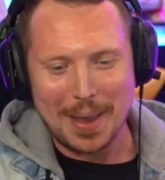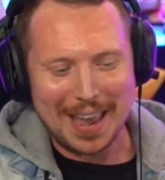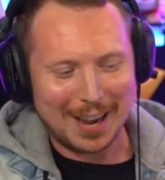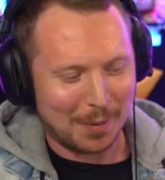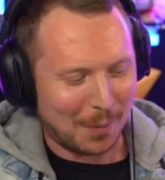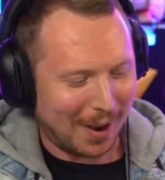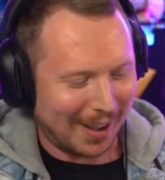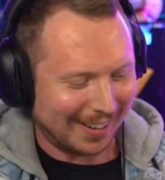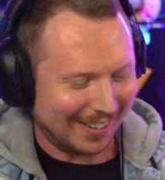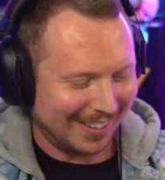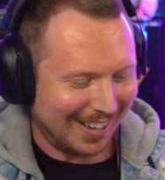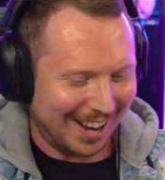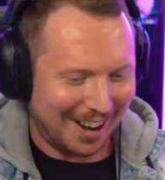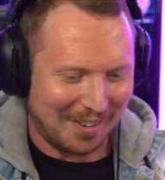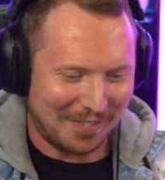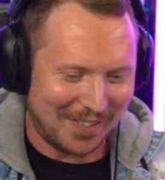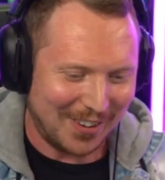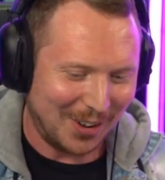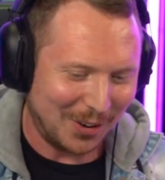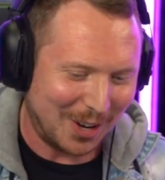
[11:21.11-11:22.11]
a big one,
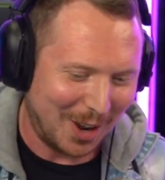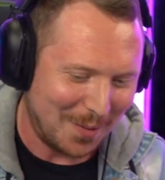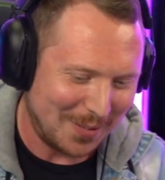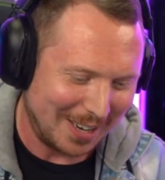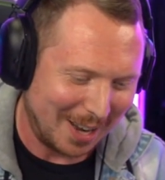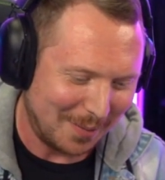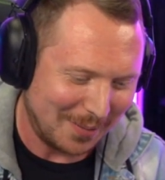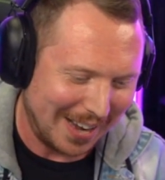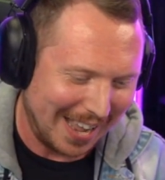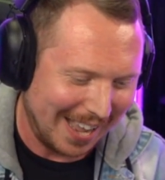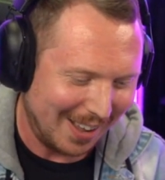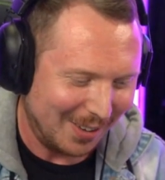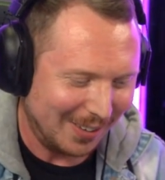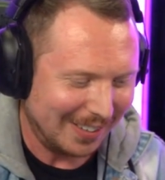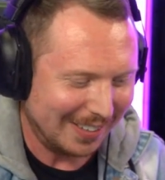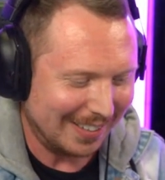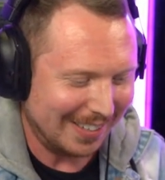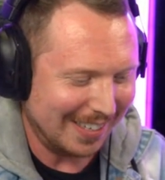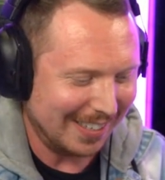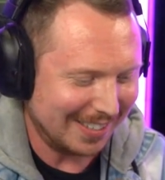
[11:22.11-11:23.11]
I feel, coming up
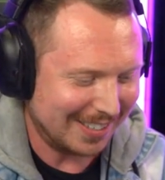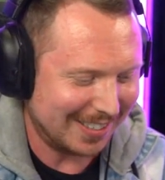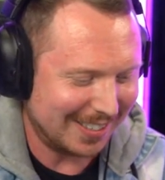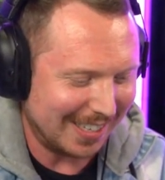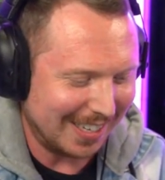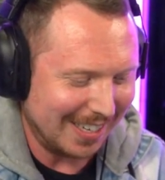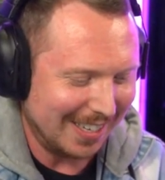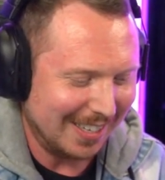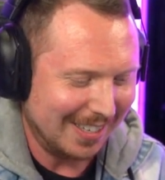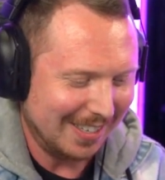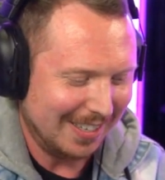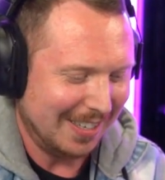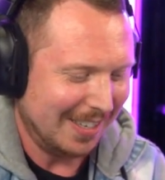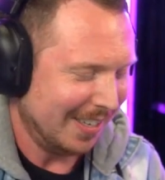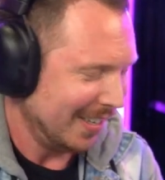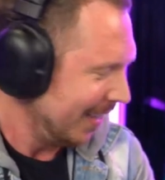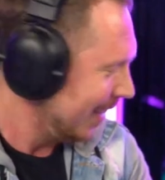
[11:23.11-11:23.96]
now. Let's see